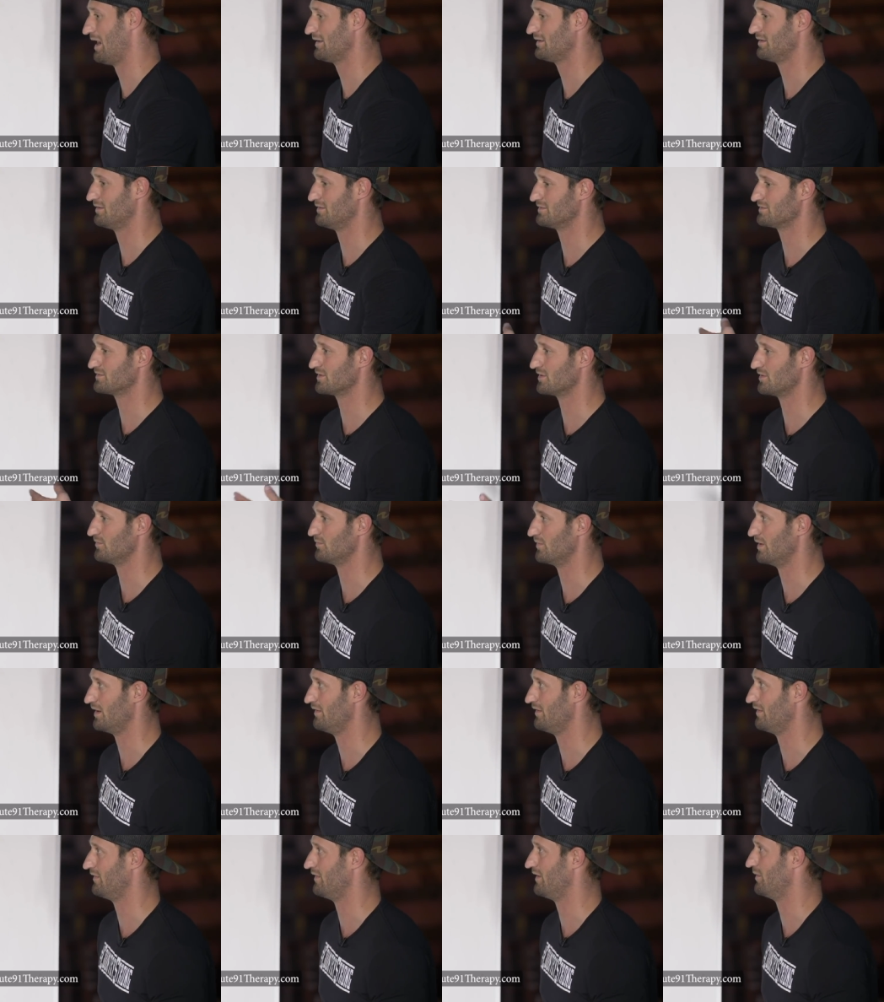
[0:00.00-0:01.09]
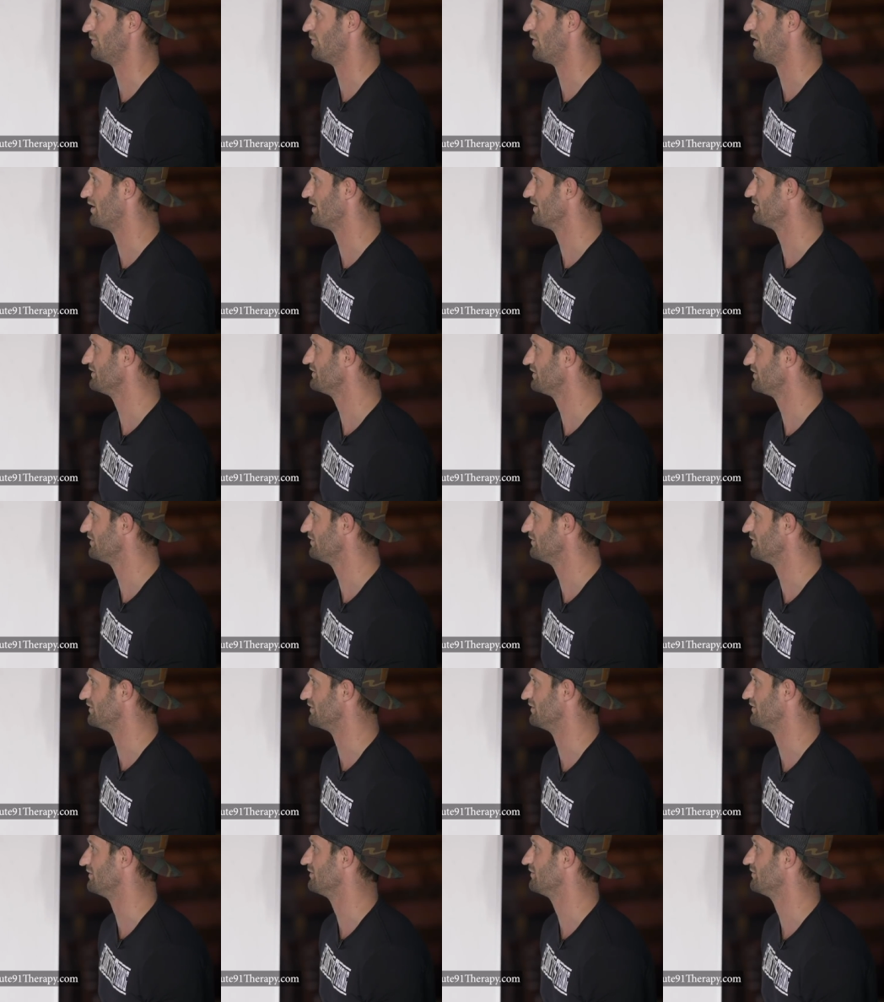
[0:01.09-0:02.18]
act in a certain way that they wanted to
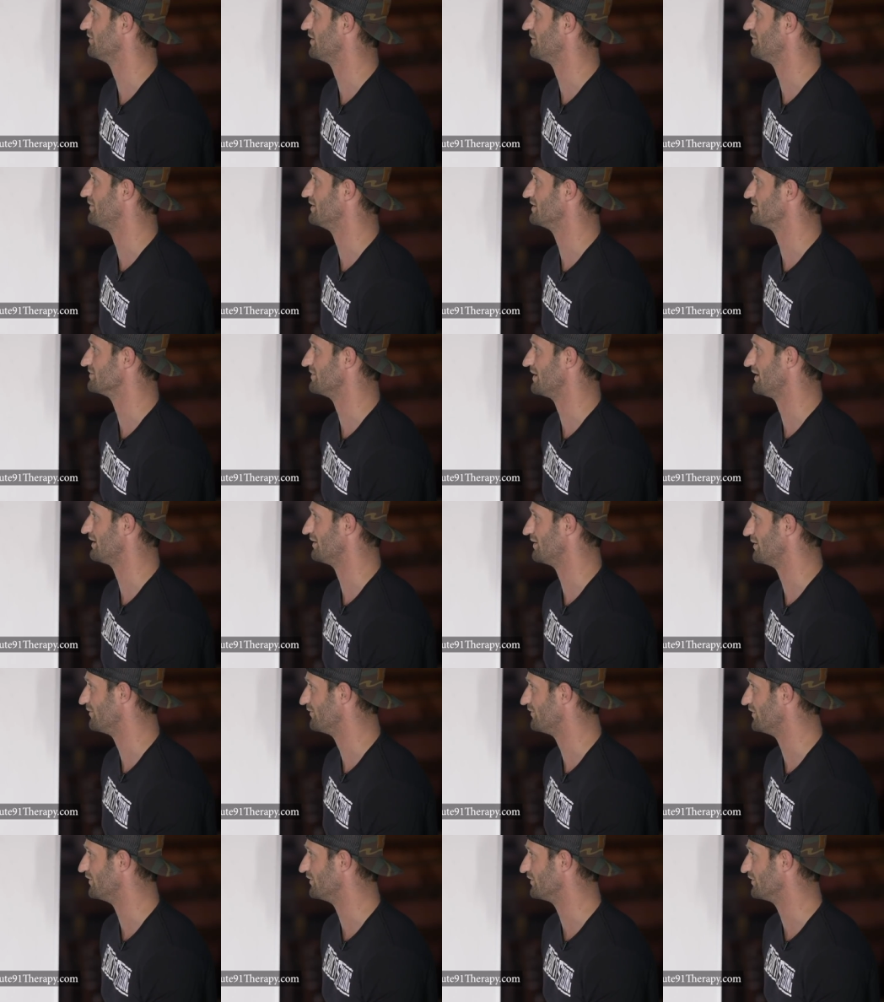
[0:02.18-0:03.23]
and maybe it's making them